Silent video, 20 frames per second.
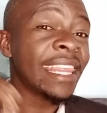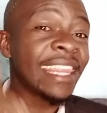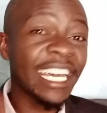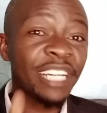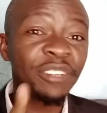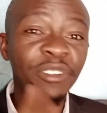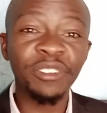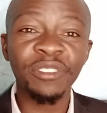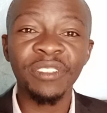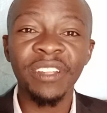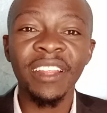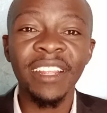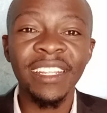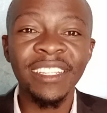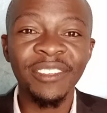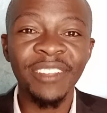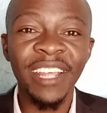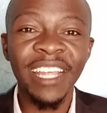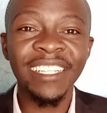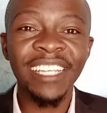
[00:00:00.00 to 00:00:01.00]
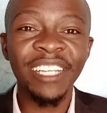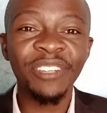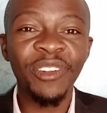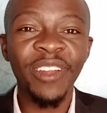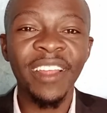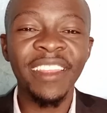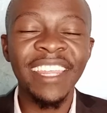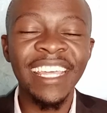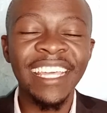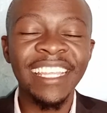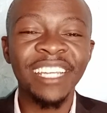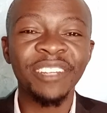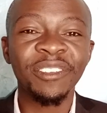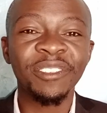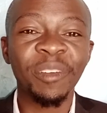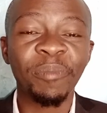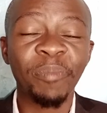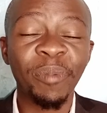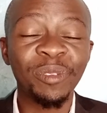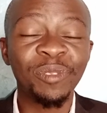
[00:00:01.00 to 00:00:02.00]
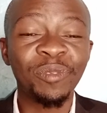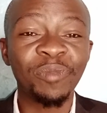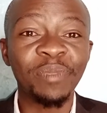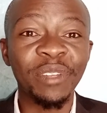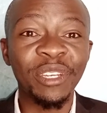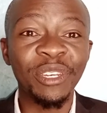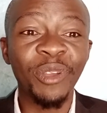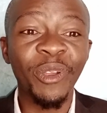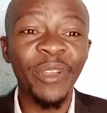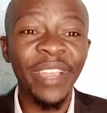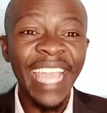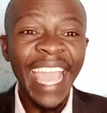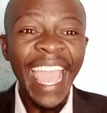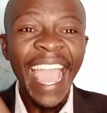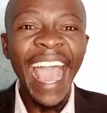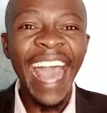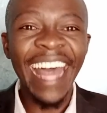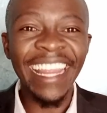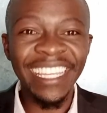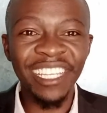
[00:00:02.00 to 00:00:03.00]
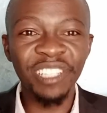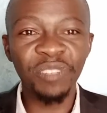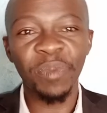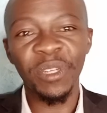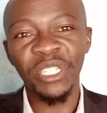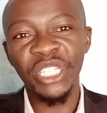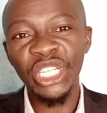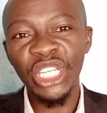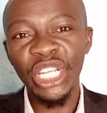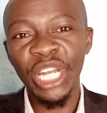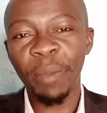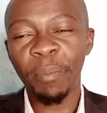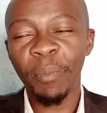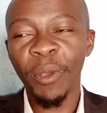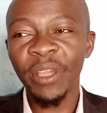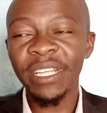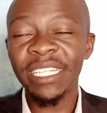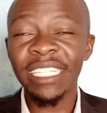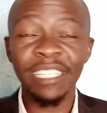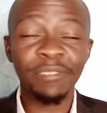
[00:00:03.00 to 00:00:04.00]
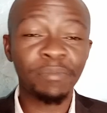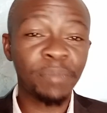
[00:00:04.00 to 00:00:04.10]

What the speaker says: That's not a thing that you're supposed to be doing at this particular point,